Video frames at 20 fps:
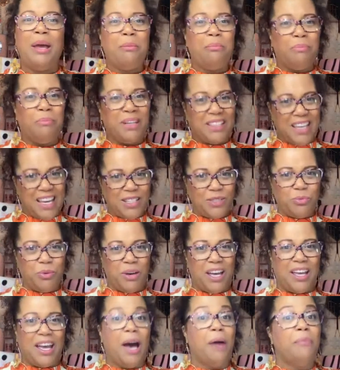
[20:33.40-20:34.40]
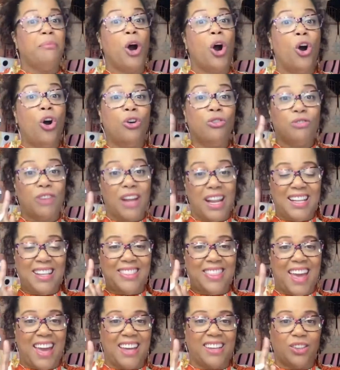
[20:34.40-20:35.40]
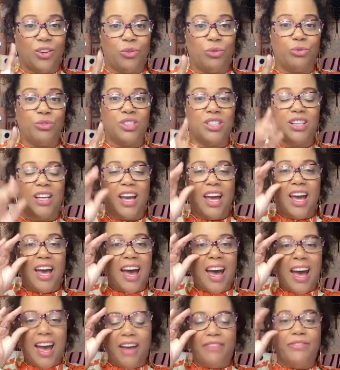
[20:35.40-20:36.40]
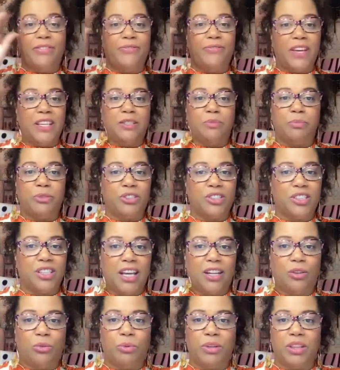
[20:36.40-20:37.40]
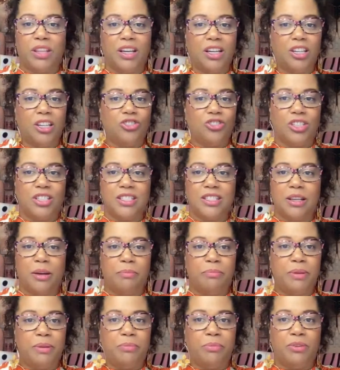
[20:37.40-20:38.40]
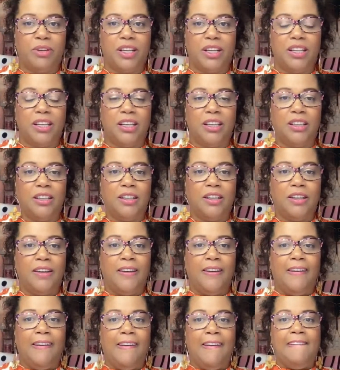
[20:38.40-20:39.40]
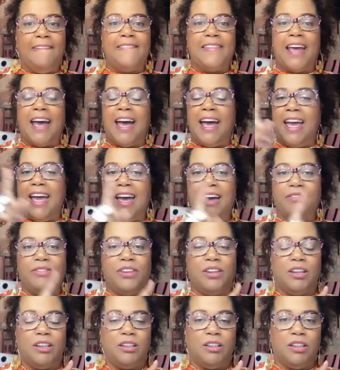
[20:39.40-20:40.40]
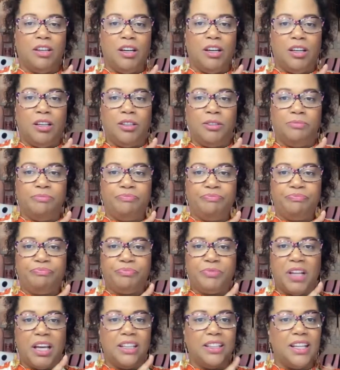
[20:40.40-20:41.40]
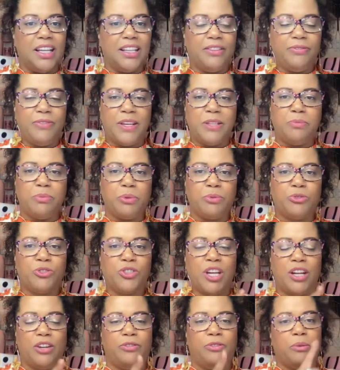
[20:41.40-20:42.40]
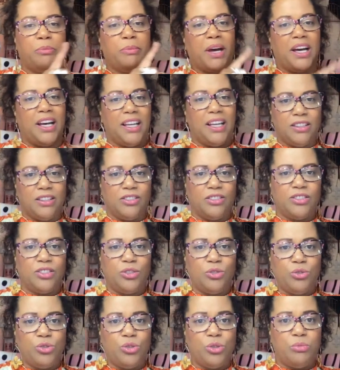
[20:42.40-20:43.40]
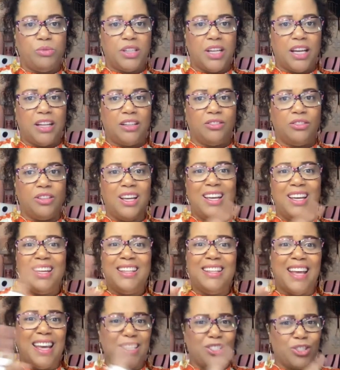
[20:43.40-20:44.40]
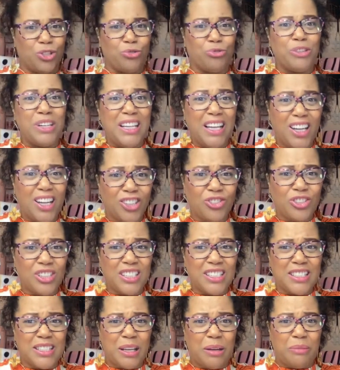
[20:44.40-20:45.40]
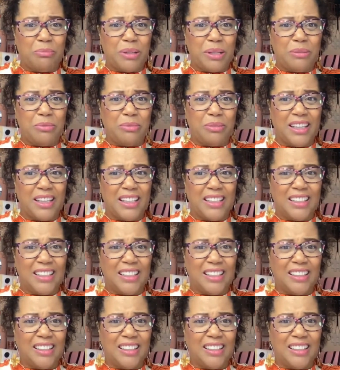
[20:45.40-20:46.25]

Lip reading: But guess what? I'm already that coach. I have a Facebook channel with 100 and some people in it. I have a another Facebook channel for my other YouTube channel that has 300 and some people in it.